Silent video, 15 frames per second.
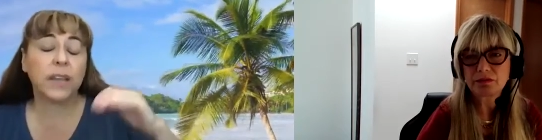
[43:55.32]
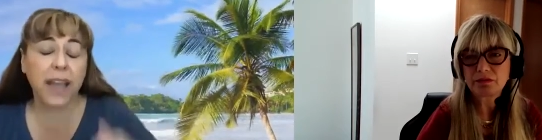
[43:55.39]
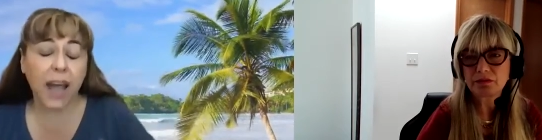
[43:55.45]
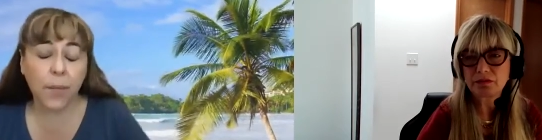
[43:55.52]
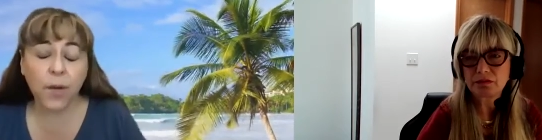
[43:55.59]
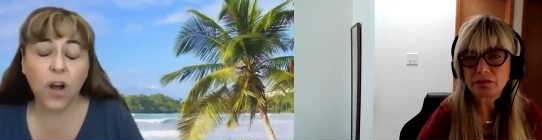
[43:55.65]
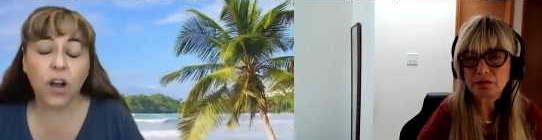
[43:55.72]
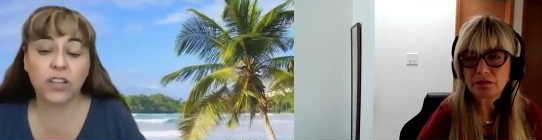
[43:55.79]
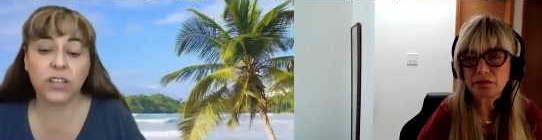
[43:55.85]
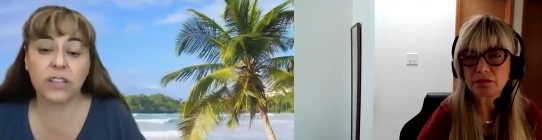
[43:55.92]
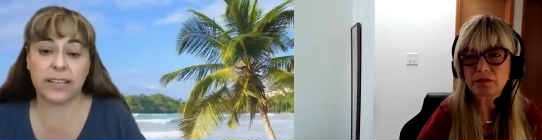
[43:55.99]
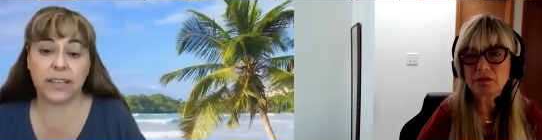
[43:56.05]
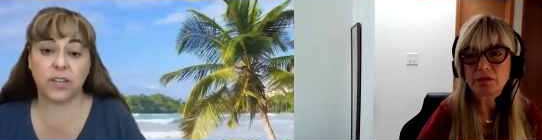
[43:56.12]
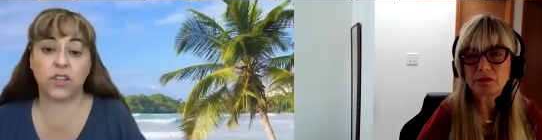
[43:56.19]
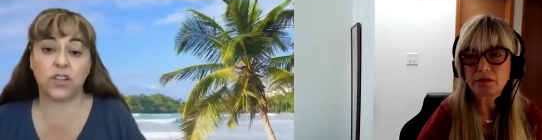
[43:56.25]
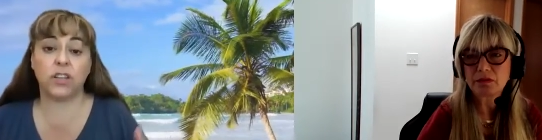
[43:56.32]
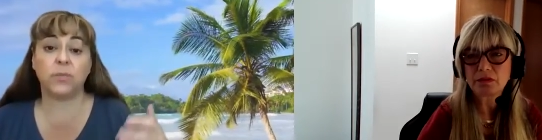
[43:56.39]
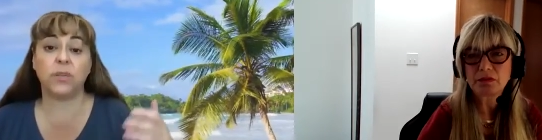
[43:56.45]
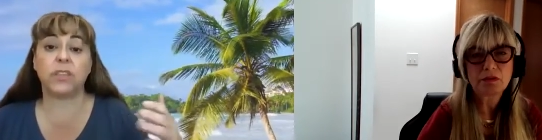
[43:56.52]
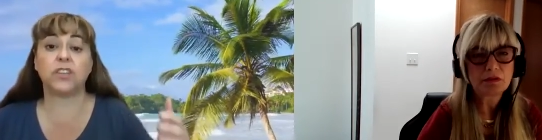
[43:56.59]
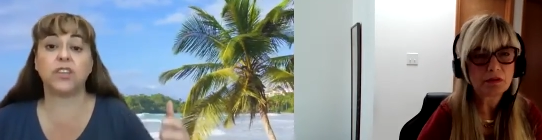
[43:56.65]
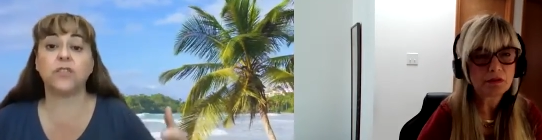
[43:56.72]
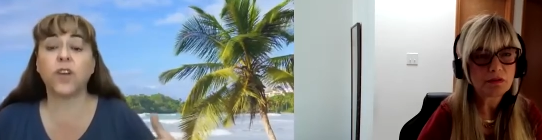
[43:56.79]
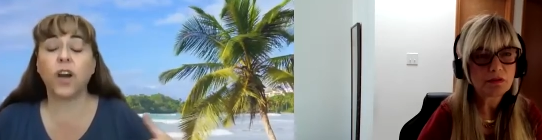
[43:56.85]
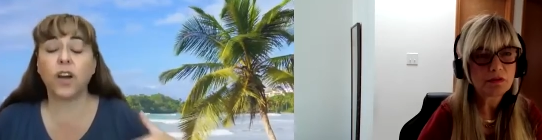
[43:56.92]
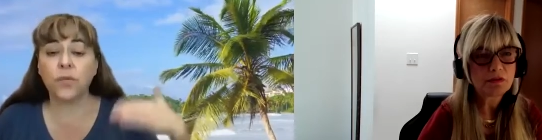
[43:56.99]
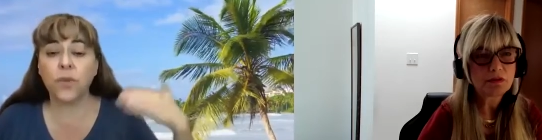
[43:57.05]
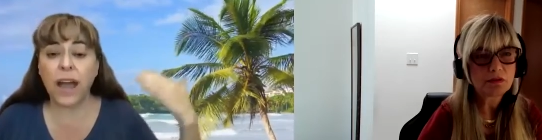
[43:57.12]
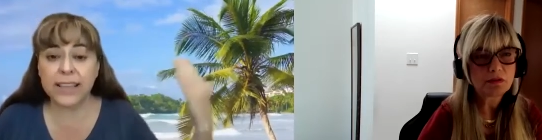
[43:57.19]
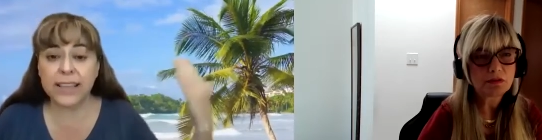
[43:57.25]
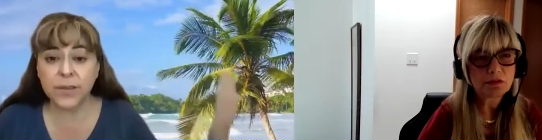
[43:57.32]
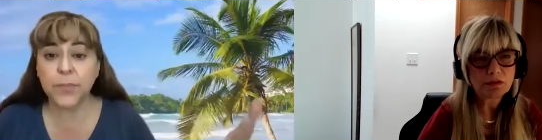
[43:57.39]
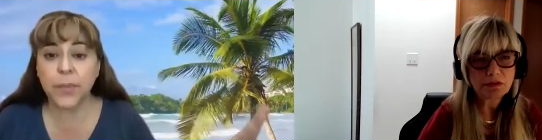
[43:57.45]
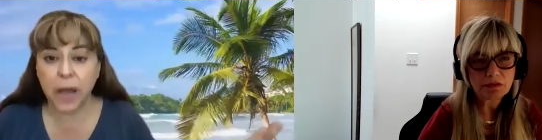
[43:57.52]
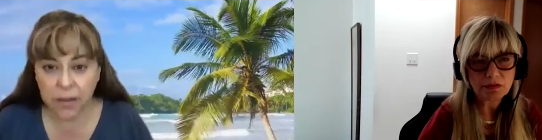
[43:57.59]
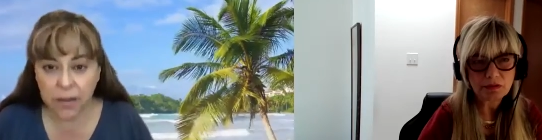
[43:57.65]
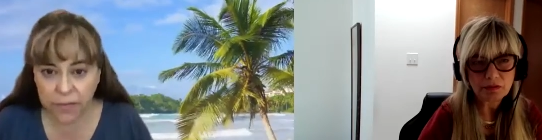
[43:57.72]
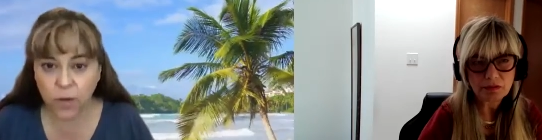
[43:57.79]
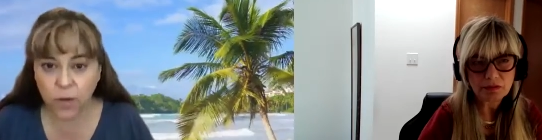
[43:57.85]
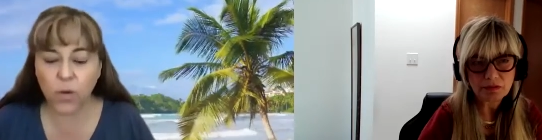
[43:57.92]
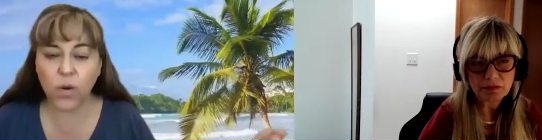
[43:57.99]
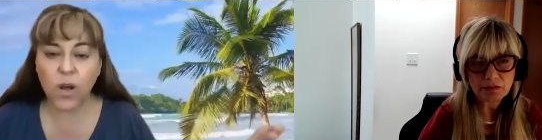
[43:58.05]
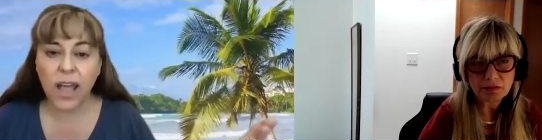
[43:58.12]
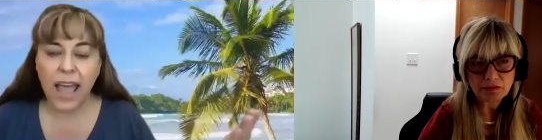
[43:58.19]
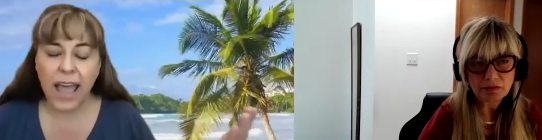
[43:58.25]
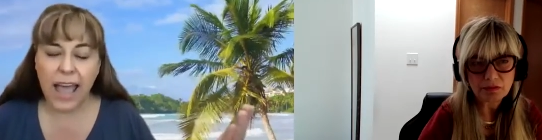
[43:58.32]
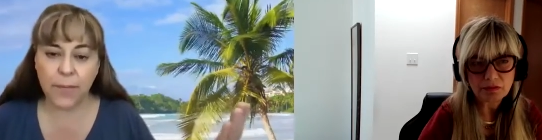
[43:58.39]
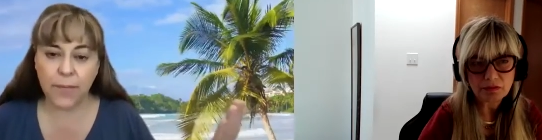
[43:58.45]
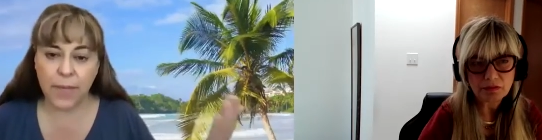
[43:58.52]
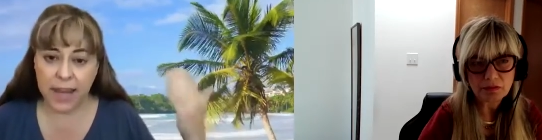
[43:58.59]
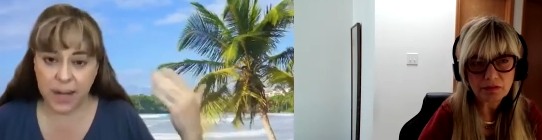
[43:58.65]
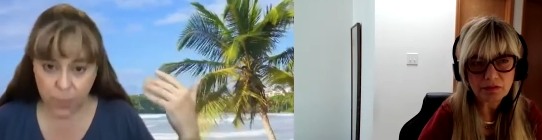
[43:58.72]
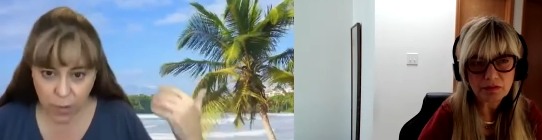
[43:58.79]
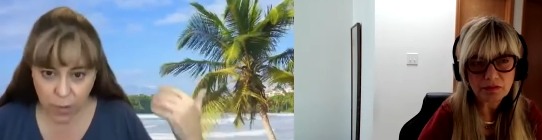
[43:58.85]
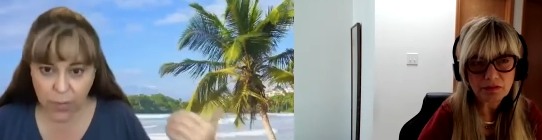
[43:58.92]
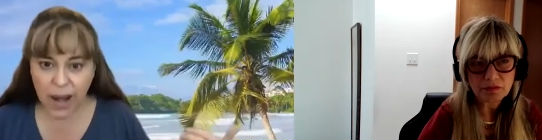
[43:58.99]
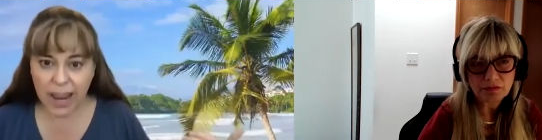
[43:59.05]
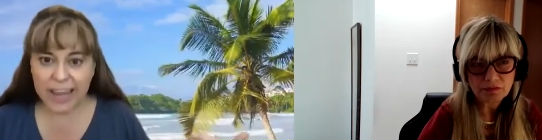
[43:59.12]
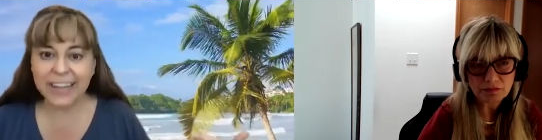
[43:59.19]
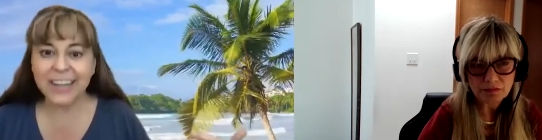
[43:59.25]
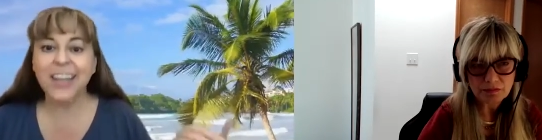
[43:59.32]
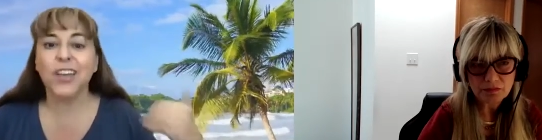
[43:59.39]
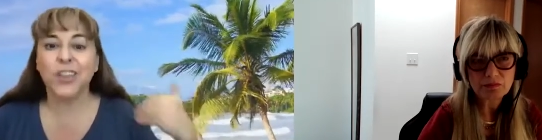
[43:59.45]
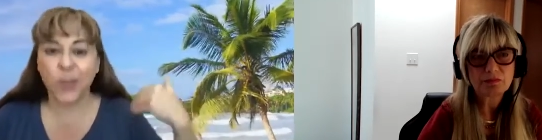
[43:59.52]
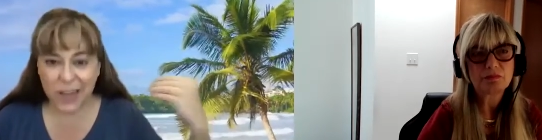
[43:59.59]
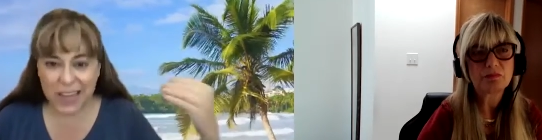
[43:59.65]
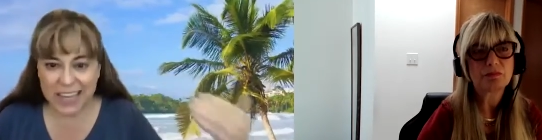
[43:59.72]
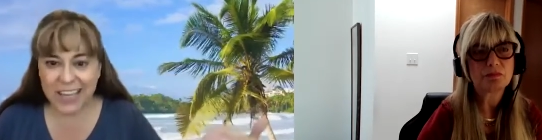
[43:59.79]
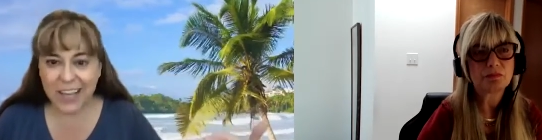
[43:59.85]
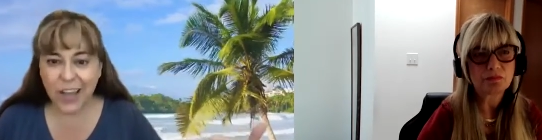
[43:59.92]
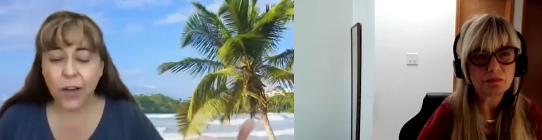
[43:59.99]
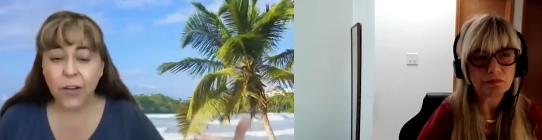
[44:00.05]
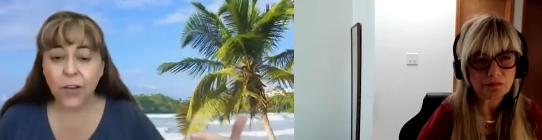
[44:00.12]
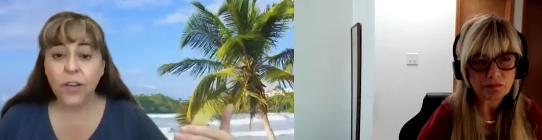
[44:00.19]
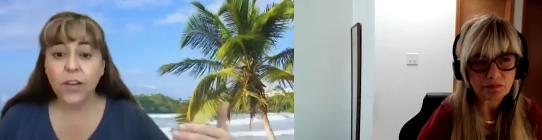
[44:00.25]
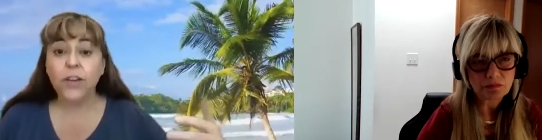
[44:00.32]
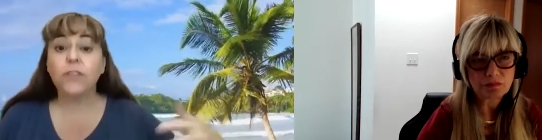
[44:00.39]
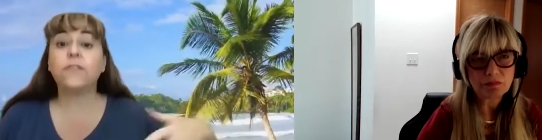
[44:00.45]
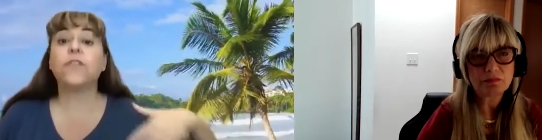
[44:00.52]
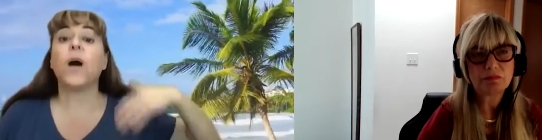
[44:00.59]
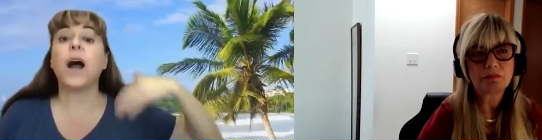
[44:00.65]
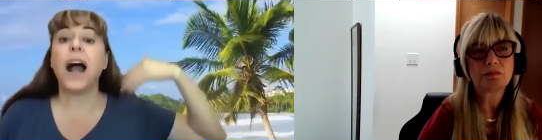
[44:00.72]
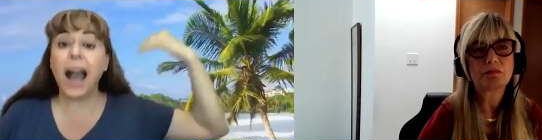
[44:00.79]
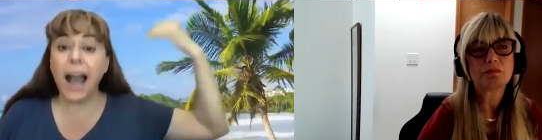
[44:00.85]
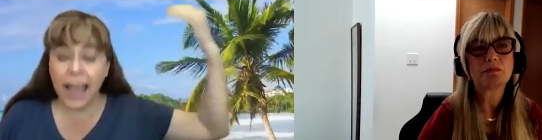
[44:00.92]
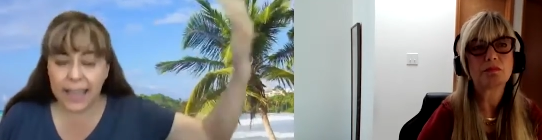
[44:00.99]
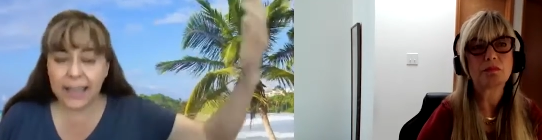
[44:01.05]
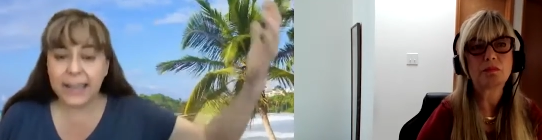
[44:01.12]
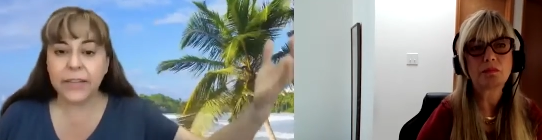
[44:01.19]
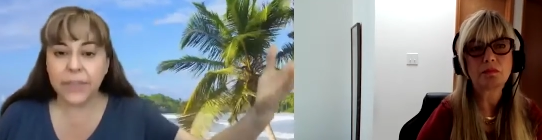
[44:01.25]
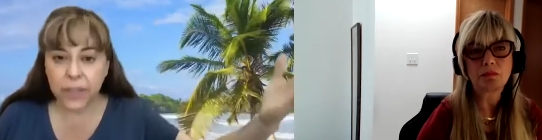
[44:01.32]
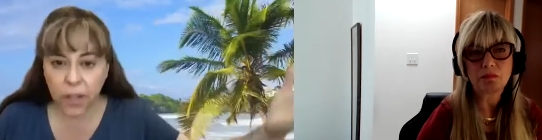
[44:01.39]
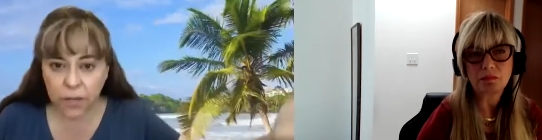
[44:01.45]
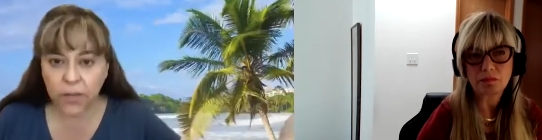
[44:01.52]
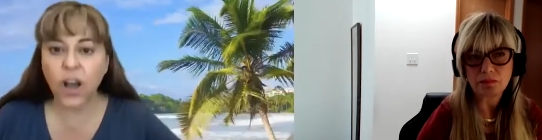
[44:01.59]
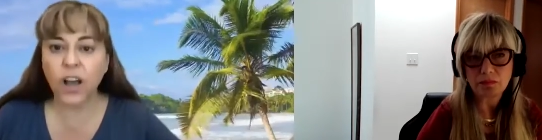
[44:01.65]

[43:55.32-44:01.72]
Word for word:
Speaker 1: become consciously in tune with it, you've got to rise above your um, animal brain, your ego, for a higher level of